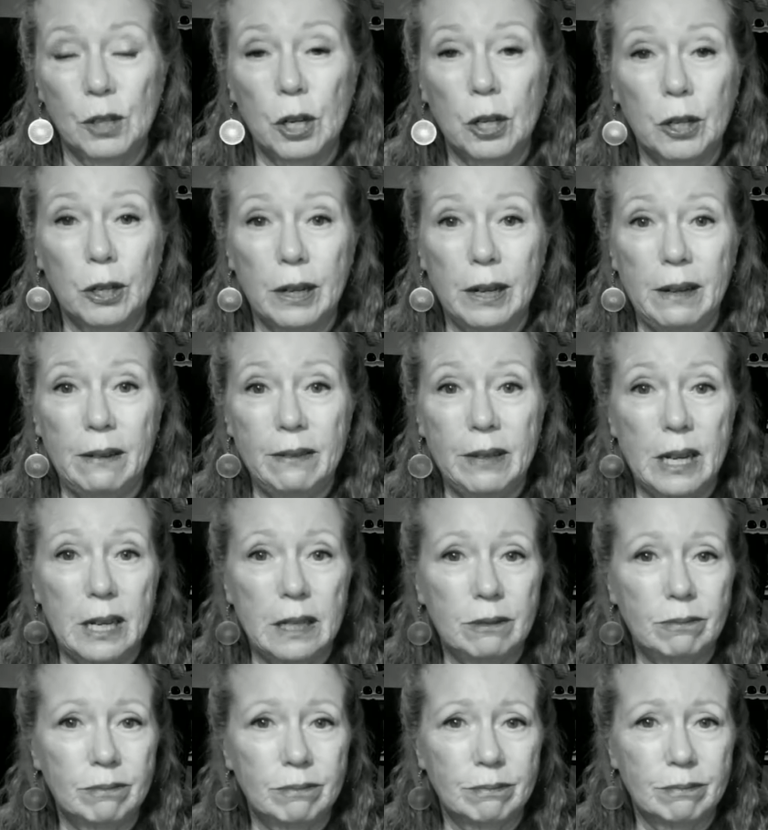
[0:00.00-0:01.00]
Good evening,
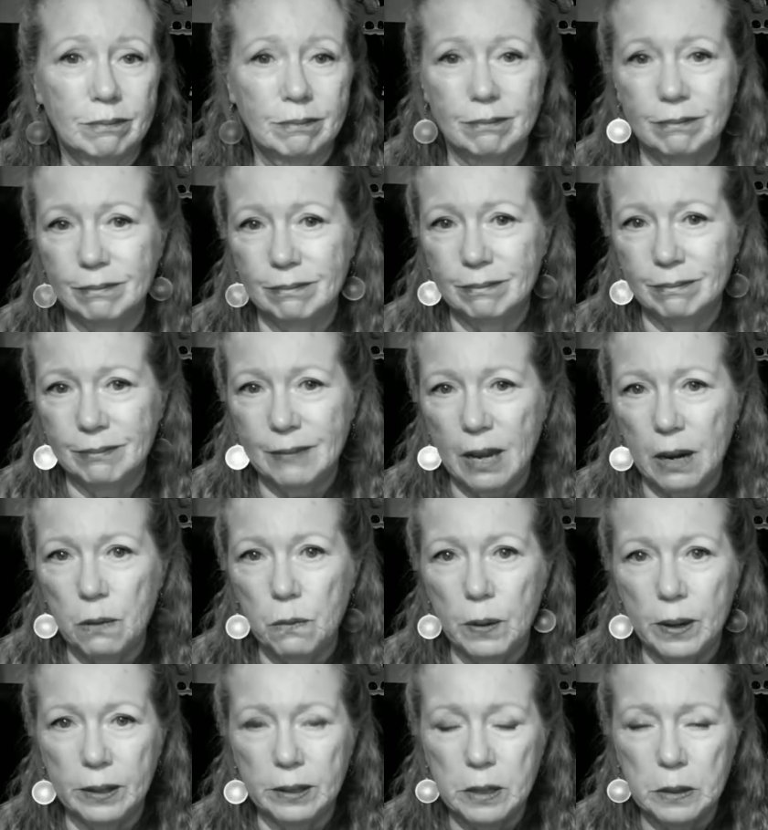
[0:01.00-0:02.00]
and
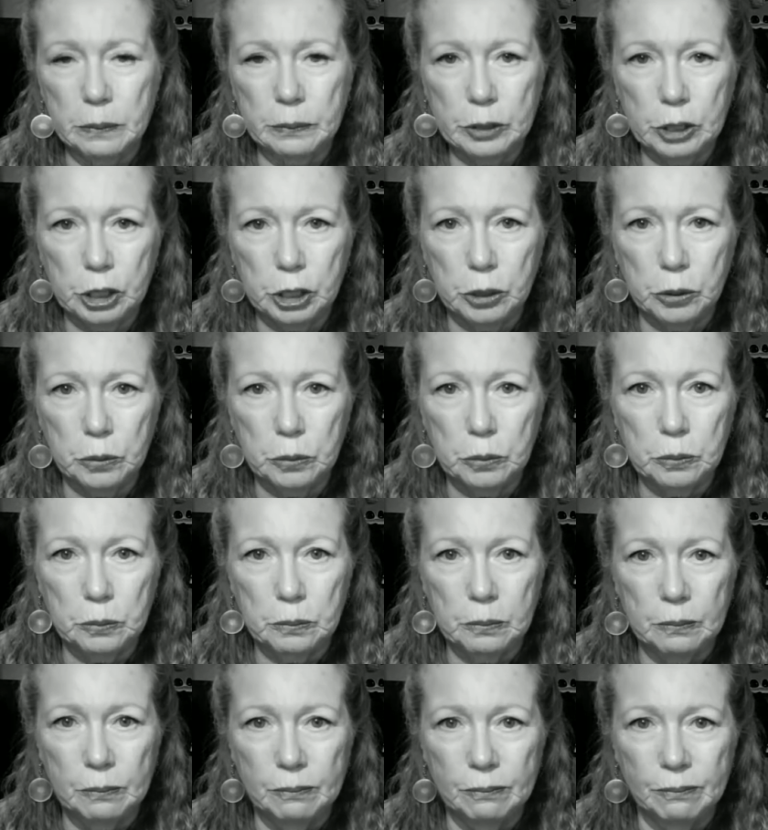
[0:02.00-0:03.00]
welcome to
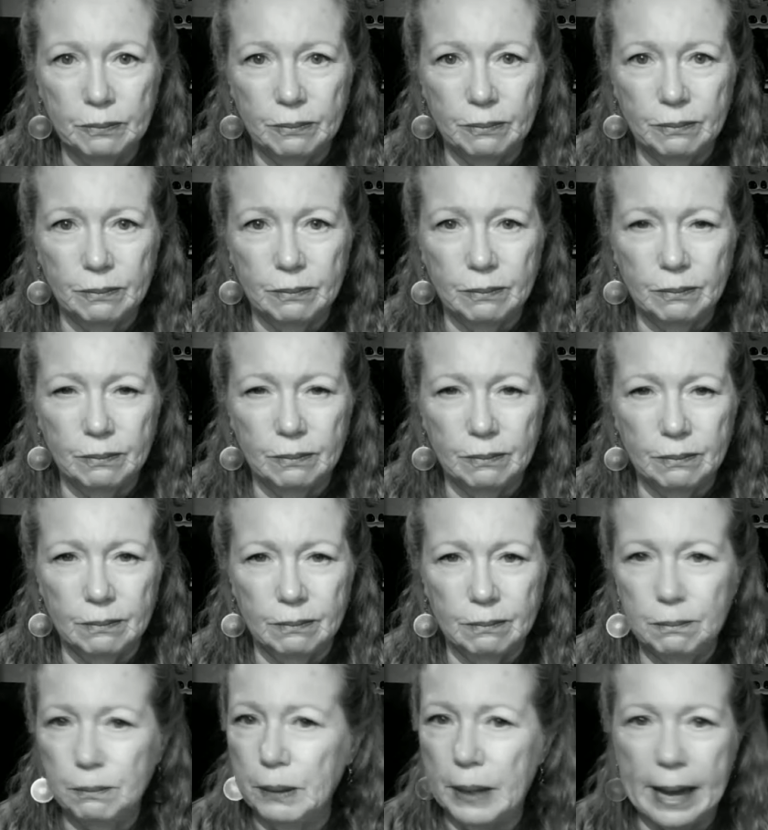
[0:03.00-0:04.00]

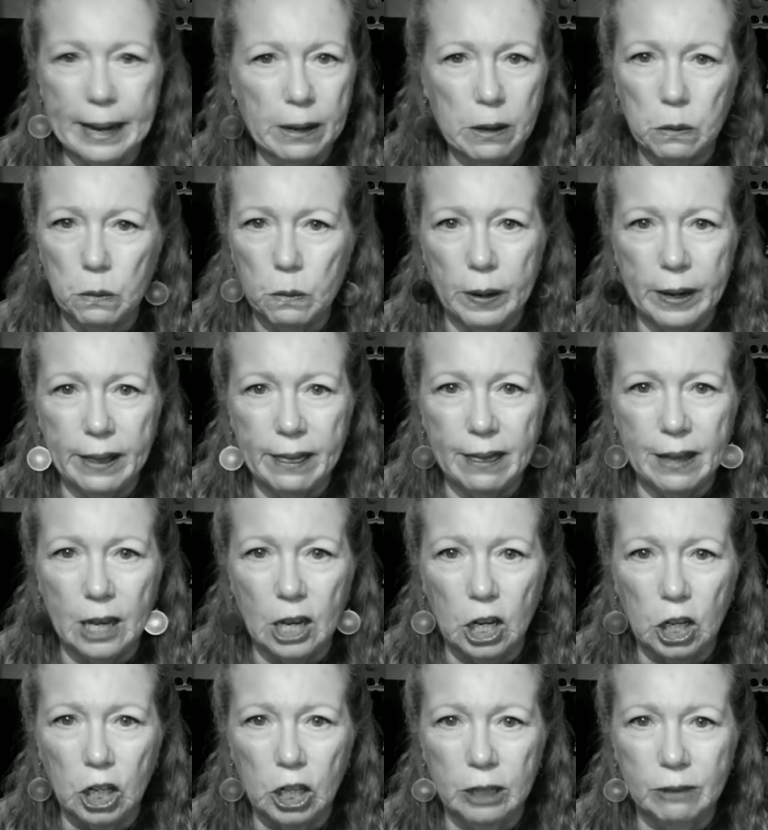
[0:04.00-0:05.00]
Black and White
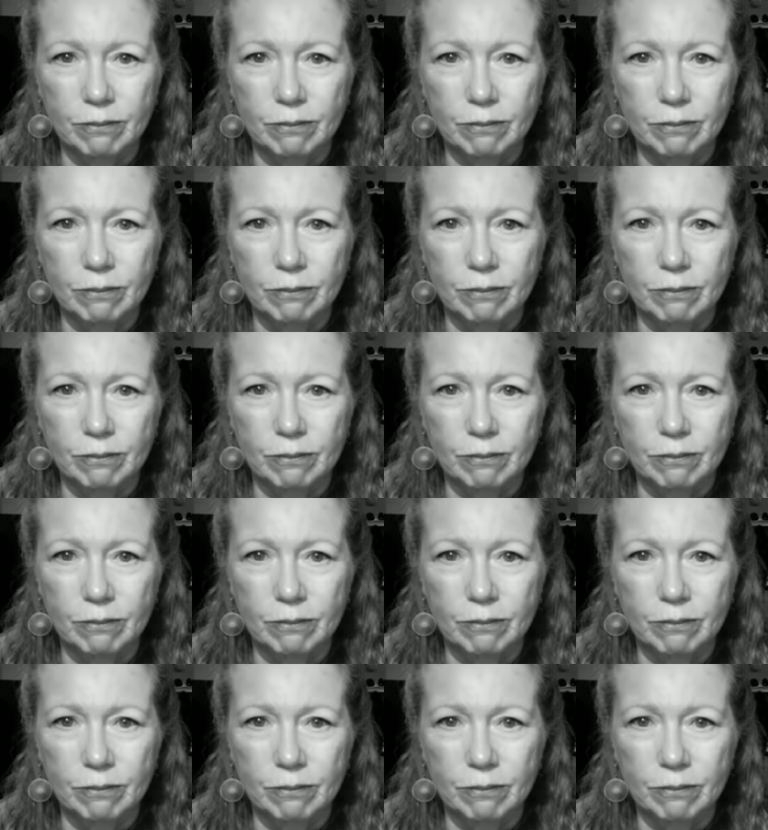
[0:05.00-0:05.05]
Theater.